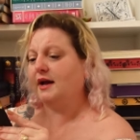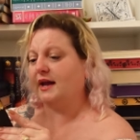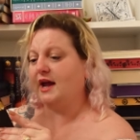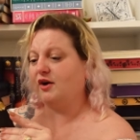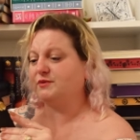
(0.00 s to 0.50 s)

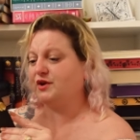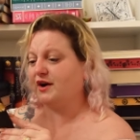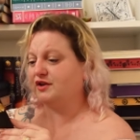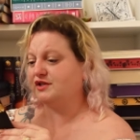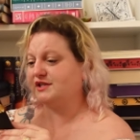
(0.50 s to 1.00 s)
he helps her
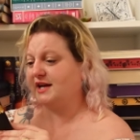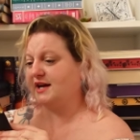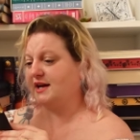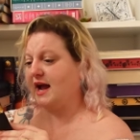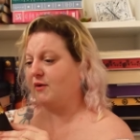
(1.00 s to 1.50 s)

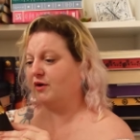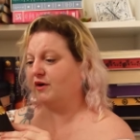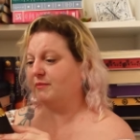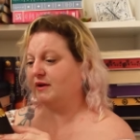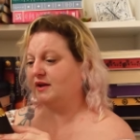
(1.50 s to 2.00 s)
understand how her
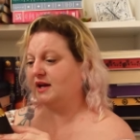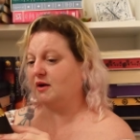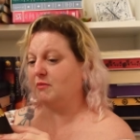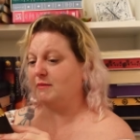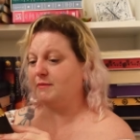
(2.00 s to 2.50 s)
ability
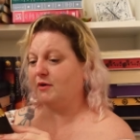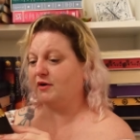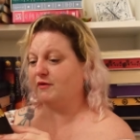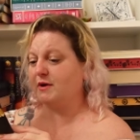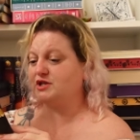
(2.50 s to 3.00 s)
may be part
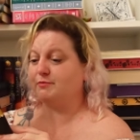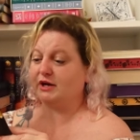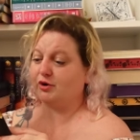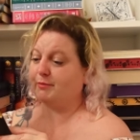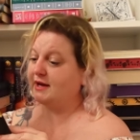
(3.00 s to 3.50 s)
of a much
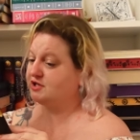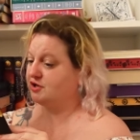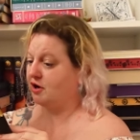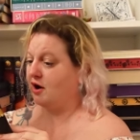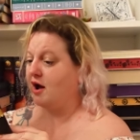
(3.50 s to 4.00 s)
bigger
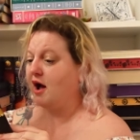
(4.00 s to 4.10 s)
picture,